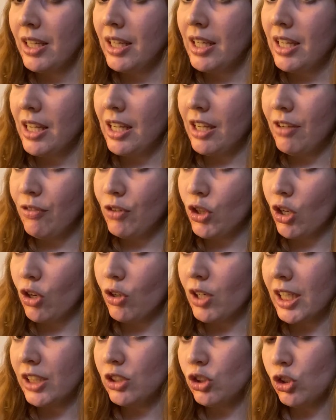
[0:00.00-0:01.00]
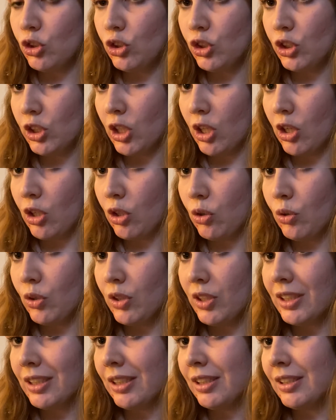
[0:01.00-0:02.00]
even though I do show
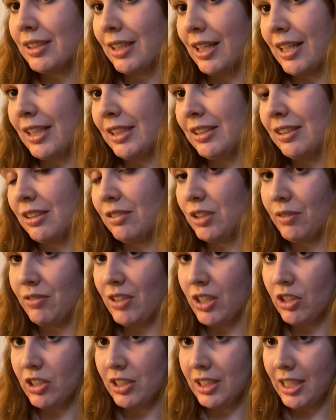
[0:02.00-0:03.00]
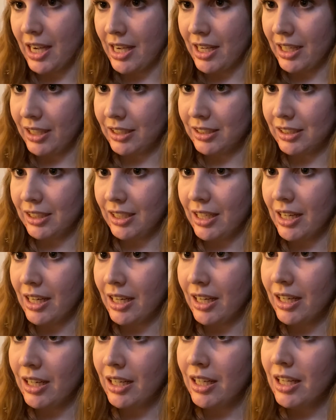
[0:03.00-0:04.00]
signs of severe
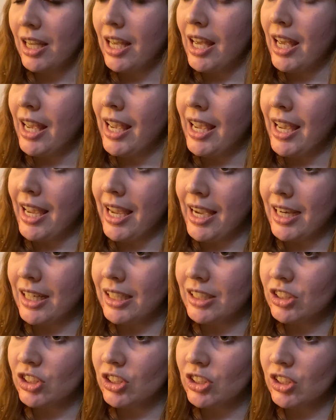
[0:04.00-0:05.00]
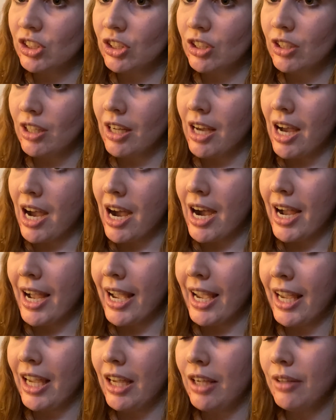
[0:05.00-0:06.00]
ataxia and
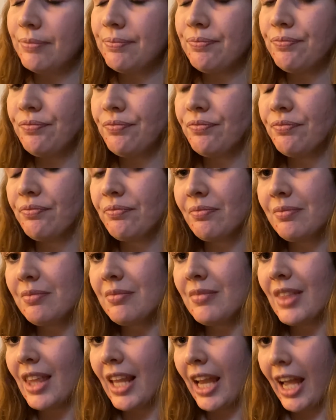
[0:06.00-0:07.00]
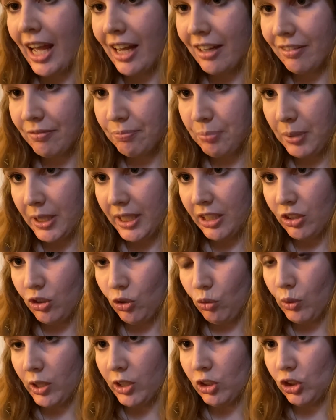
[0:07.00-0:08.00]
I have been in
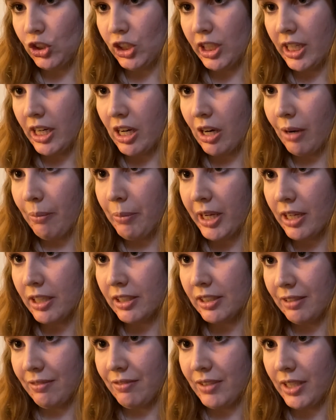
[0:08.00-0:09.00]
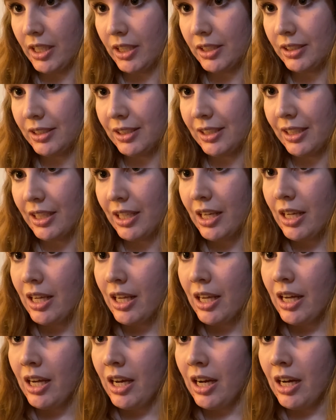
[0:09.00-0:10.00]
a wheelchair because of it,
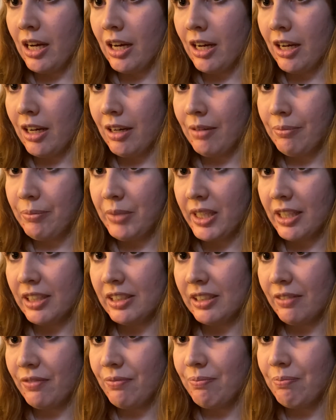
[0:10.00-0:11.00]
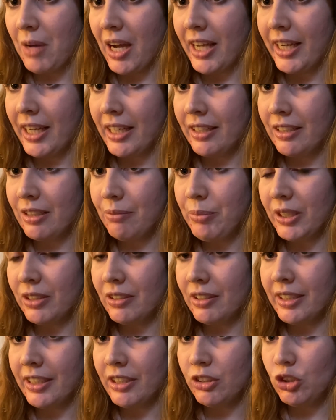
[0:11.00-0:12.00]
um, because of my
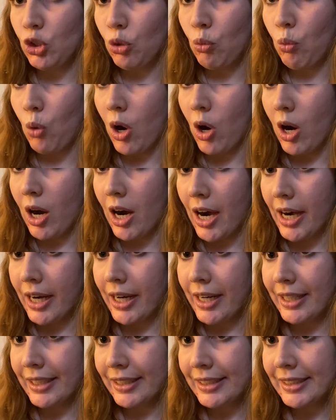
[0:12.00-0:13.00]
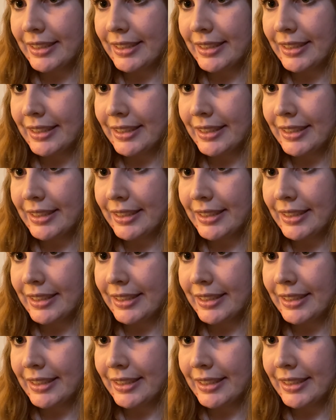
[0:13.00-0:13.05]
inability to walk,